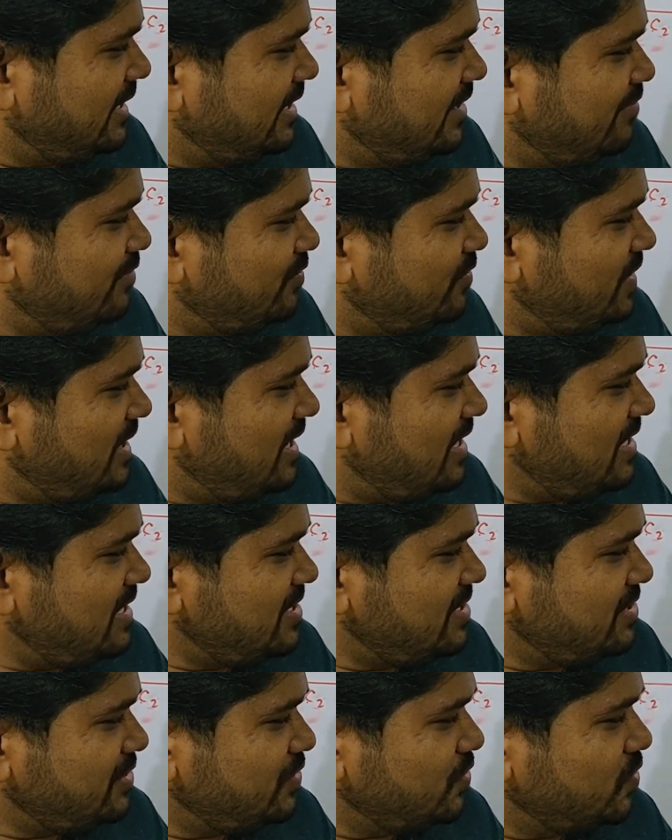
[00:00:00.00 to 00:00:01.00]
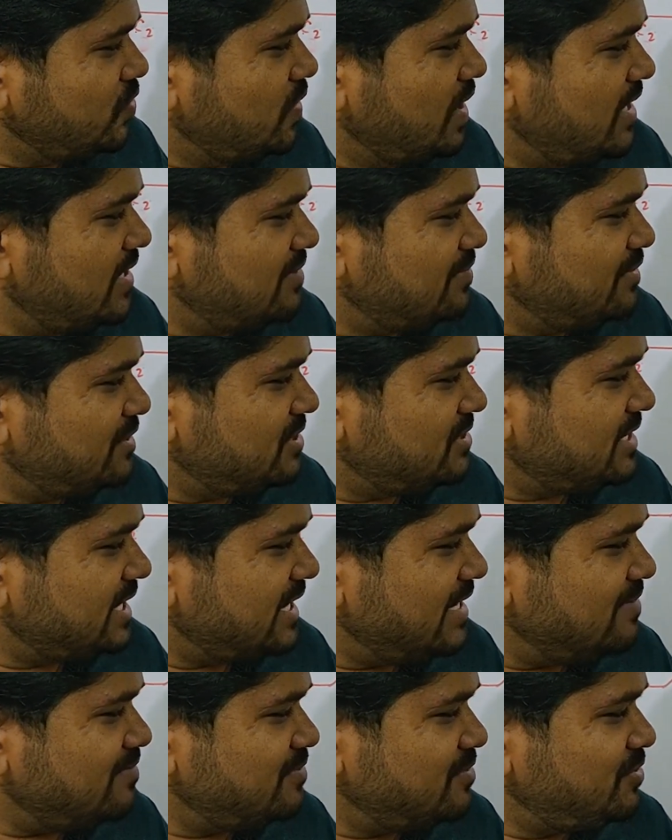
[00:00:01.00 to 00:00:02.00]
M1 U1
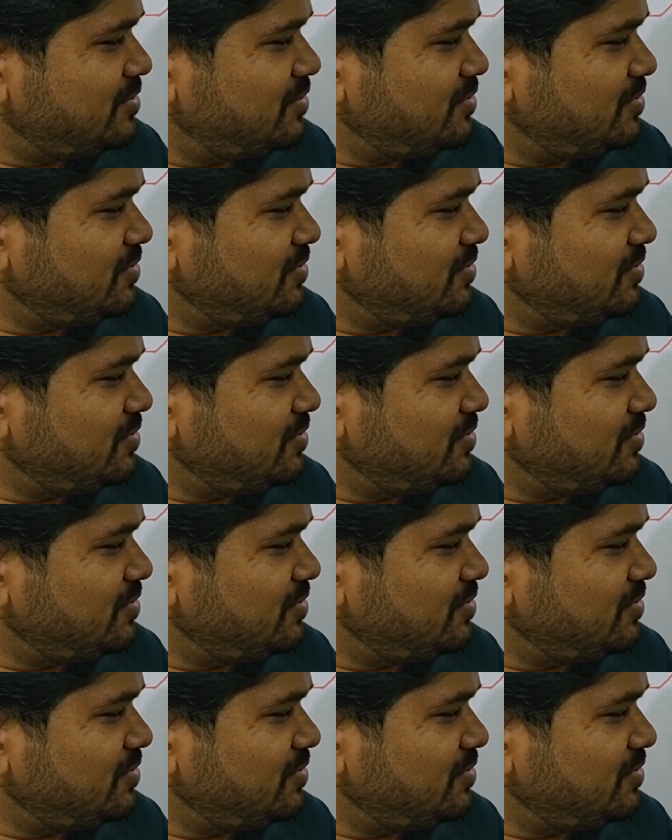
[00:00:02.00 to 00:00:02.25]
plus M2